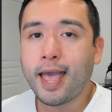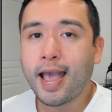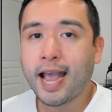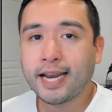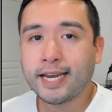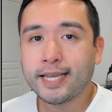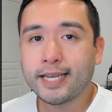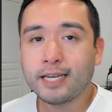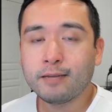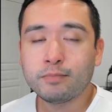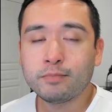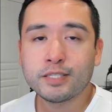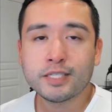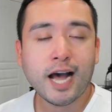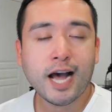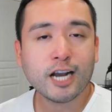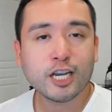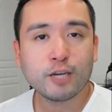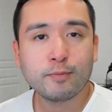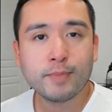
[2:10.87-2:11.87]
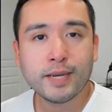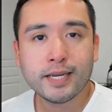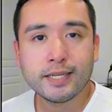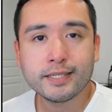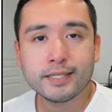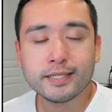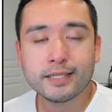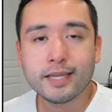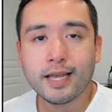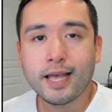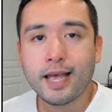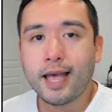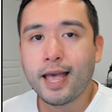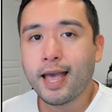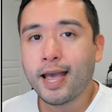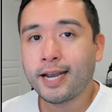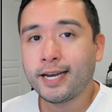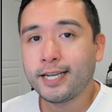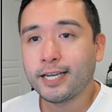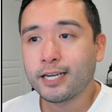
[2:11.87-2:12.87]
any documents,
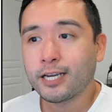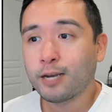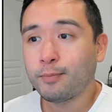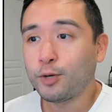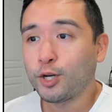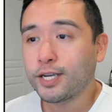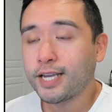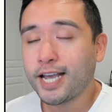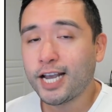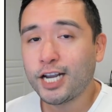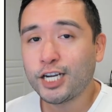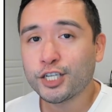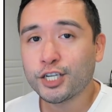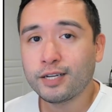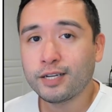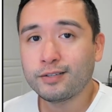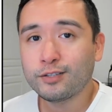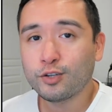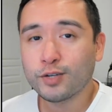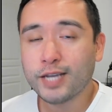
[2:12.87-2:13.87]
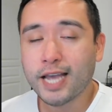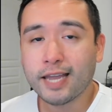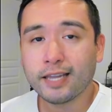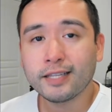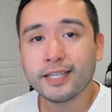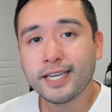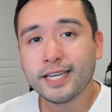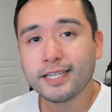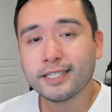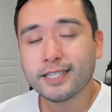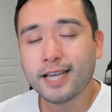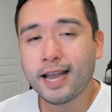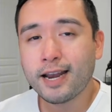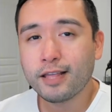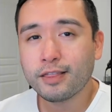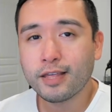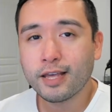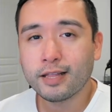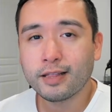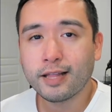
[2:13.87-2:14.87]
any communication to get leaked,
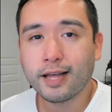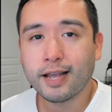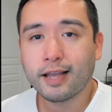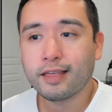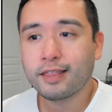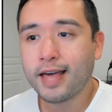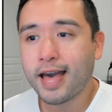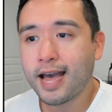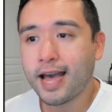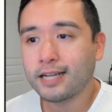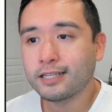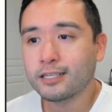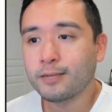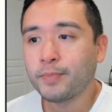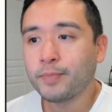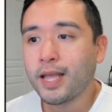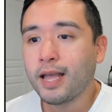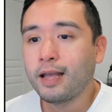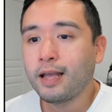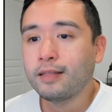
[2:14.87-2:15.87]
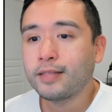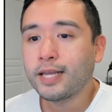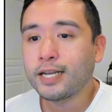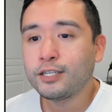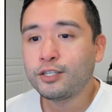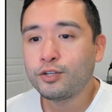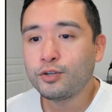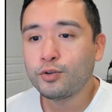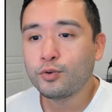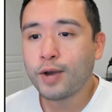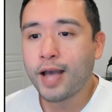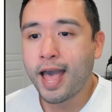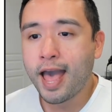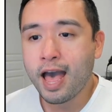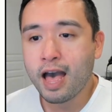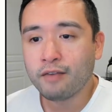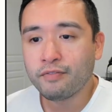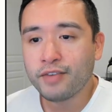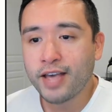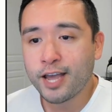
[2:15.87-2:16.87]
anything like that, they do
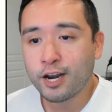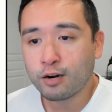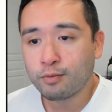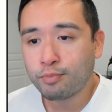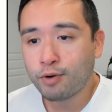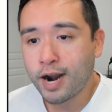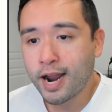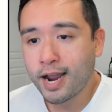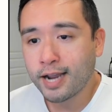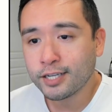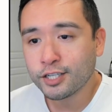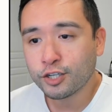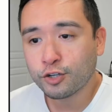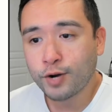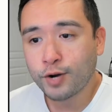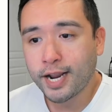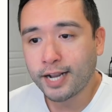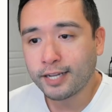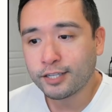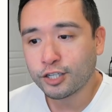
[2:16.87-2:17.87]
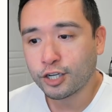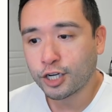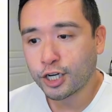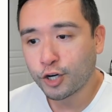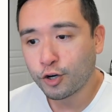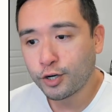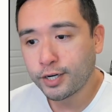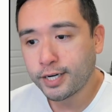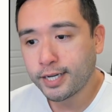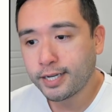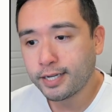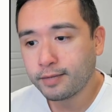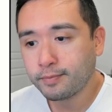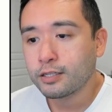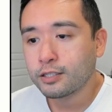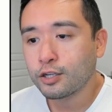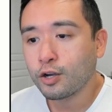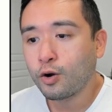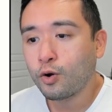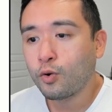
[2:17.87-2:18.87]
have enterprise-grade security.
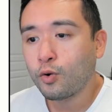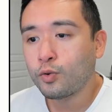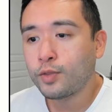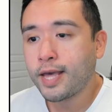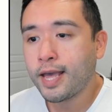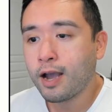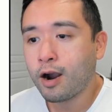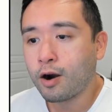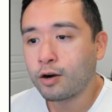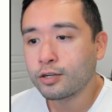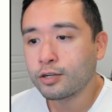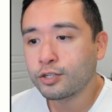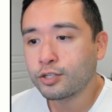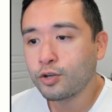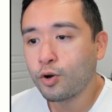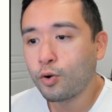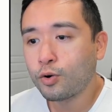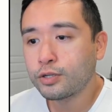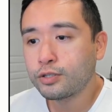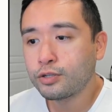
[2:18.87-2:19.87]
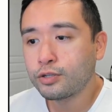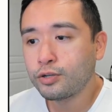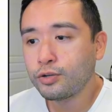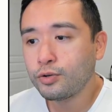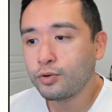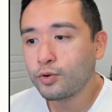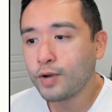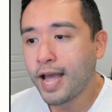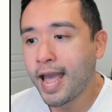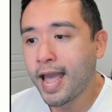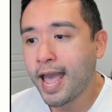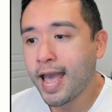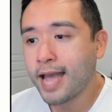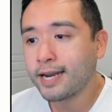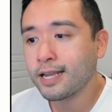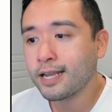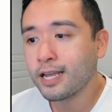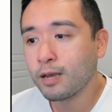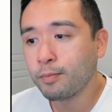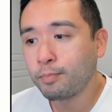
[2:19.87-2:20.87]
So they are SOC 2
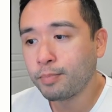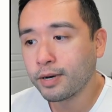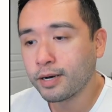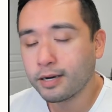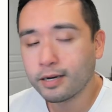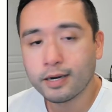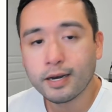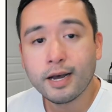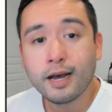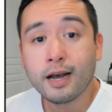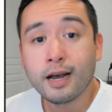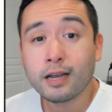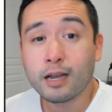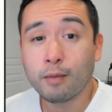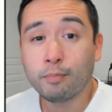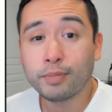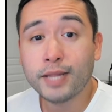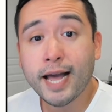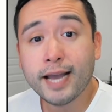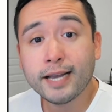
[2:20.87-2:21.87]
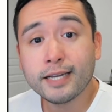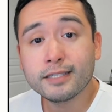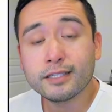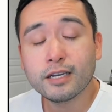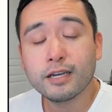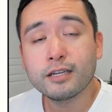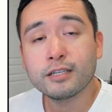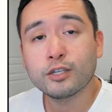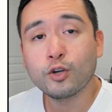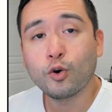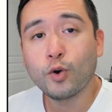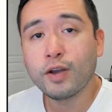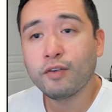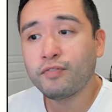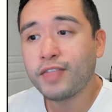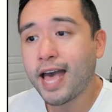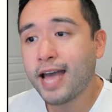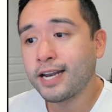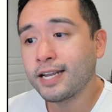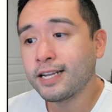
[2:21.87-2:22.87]
and HIPAA compliant. So if
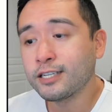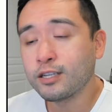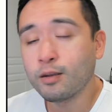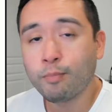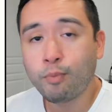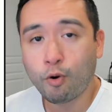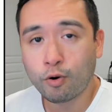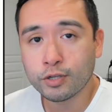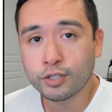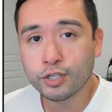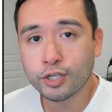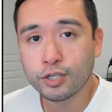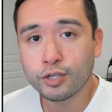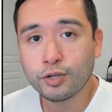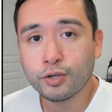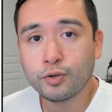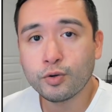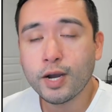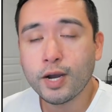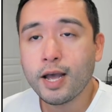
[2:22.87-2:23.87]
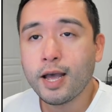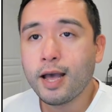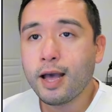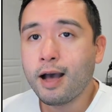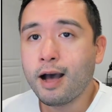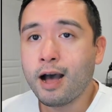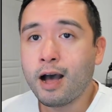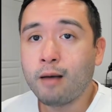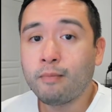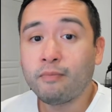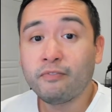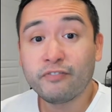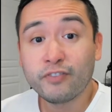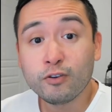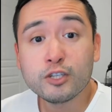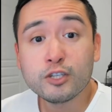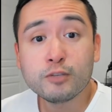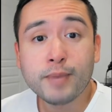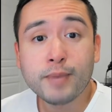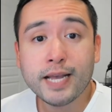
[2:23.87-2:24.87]
that is important to you,
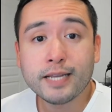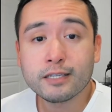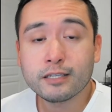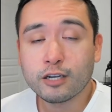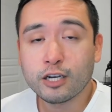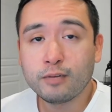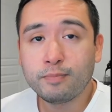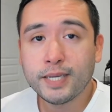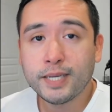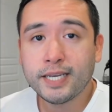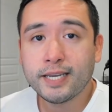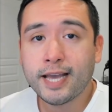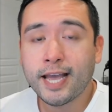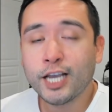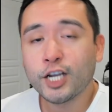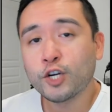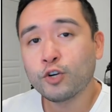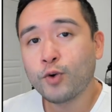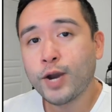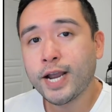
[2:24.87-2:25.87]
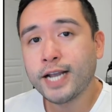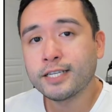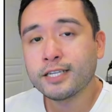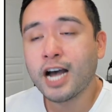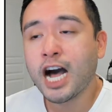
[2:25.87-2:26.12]
FuseBase could be a great